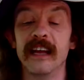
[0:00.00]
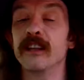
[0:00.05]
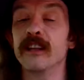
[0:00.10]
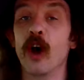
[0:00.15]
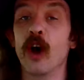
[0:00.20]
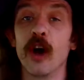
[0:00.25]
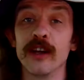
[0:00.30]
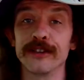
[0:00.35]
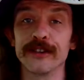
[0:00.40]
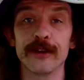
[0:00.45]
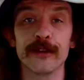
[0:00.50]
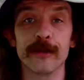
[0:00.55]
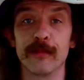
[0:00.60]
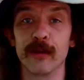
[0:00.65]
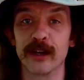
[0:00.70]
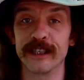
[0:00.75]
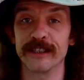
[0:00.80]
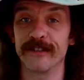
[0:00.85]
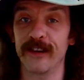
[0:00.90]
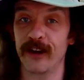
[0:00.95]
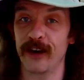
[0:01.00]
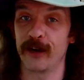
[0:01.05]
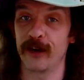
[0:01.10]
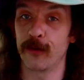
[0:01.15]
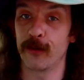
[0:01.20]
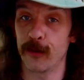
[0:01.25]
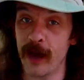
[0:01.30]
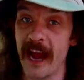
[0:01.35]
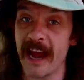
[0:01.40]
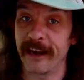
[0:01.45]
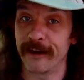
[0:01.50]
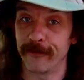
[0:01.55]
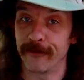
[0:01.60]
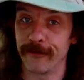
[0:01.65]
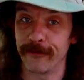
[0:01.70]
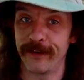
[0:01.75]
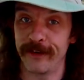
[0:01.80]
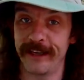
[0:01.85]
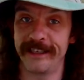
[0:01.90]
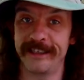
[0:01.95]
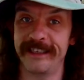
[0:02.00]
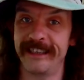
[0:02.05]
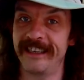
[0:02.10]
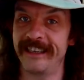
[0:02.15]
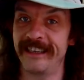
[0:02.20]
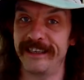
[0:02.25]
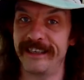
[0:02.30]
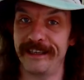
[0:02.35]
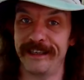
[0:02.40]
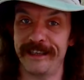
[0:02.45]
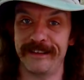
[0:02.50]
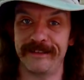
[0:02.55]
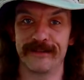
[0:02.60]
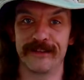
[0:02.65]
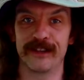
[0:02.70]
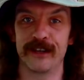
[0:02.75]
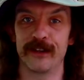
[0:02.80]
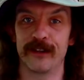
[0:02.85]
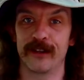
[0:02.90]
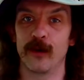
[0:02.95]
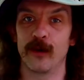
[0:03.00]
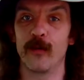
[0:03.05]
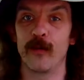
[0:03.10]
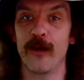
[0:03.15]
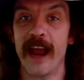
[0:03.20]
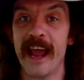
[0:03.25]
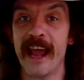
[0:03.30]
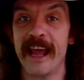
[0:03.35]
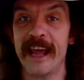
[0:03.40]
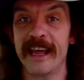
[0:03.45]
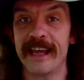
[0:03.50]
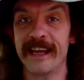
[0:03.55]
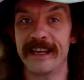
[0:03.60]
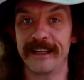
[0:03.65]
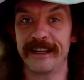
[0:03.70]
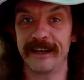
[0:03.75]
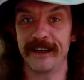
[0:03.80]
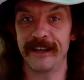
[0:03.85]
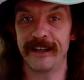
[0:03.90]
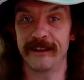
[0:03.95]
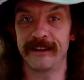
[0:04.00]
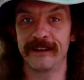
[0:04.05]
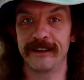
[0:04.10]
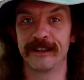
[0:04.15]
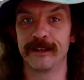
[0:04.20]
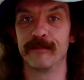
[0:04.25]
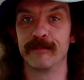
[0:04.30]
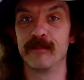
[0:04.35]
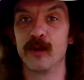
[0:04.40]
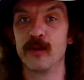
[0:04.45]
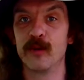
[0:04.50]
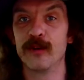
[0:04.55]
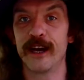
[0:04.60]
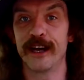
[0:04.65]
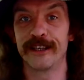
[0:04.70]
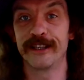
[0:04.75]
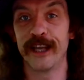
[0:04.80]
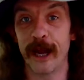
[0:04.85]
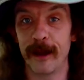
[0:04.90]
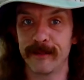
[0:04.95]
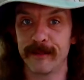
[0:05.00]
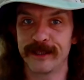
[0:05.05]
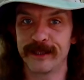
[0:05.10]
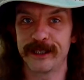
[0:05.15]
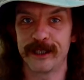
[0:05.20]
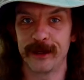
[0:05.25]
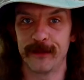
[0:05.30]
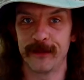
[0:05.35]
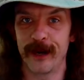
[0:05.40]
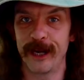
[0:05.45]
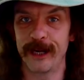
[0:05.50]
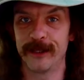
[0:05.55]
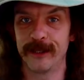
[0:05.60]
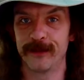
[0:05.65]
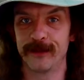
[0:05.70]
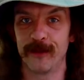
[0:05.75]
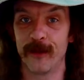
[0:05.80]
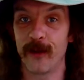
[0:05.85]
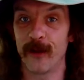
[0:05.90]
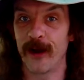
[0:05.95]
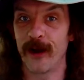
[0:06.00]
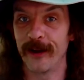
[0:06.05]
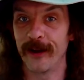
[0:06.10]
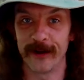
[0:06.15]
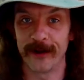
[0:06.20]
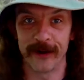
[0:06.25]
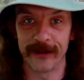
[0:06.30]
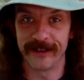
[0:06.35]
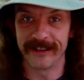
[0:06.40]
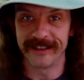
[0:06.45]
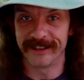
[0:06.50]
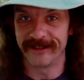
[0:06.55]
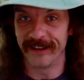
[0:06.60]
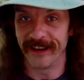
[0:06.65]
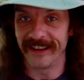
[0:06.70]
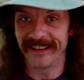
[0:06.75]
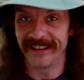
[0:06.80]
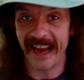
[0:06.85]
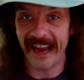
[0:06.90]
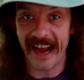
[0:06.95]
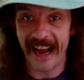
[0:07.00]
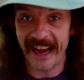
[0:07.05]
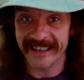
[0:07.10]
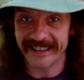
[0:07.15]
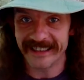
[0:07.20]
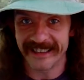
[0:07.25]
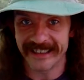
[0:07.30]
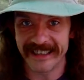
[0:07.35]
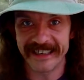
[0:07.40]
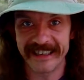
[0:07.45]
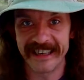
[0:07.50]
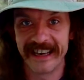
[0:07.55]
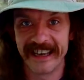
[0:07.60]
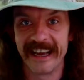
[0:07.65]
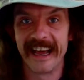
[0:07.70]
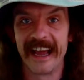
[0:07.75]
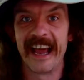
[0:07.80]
It, also, the book is very creative. It, it, the, the way the moon attempts to wage war on Earth is fantastic.